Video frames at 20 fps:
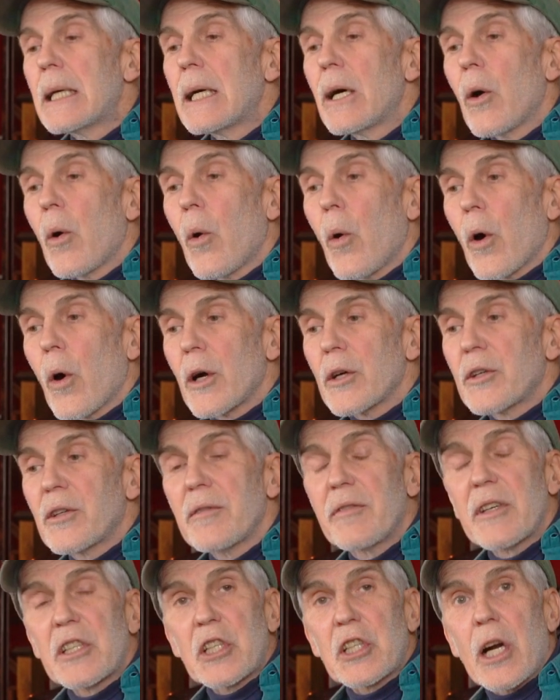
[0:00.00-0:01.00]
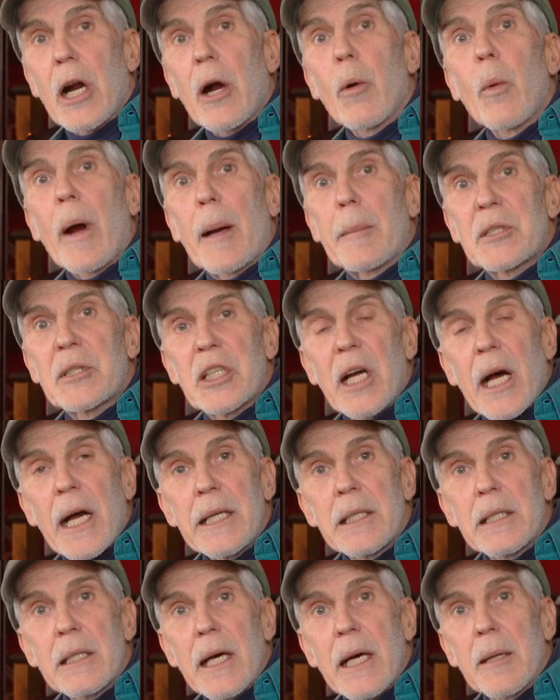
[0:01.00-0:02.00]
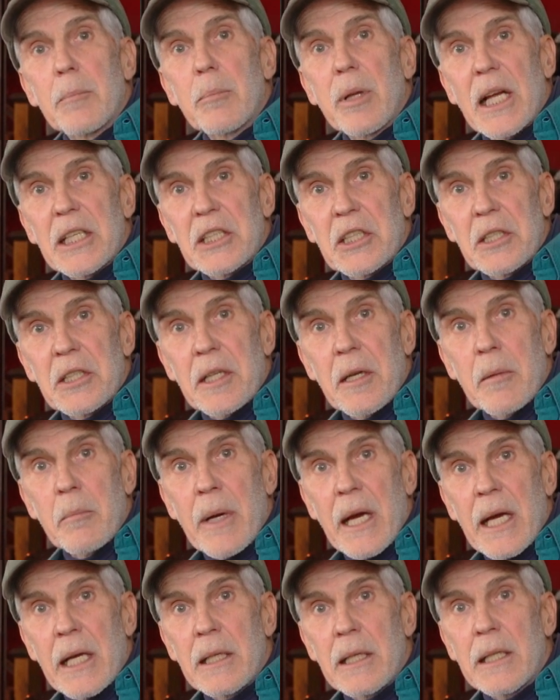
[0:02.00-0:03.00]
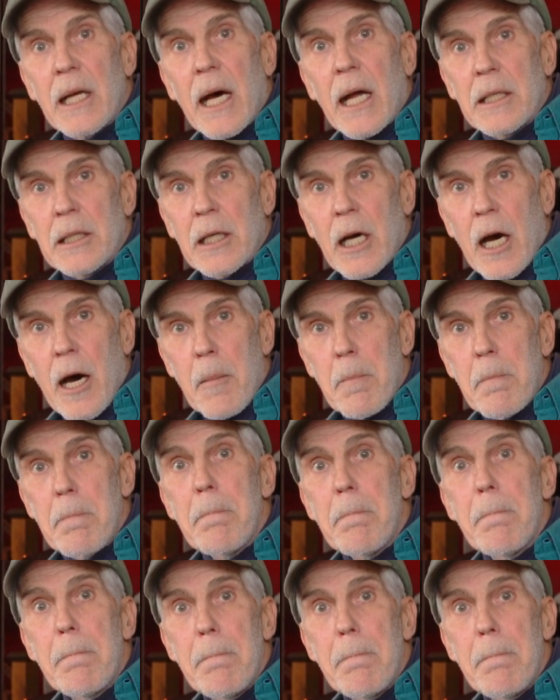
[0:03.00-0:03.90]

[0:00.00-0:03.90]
or to visit our website at pleasantonmaine.com.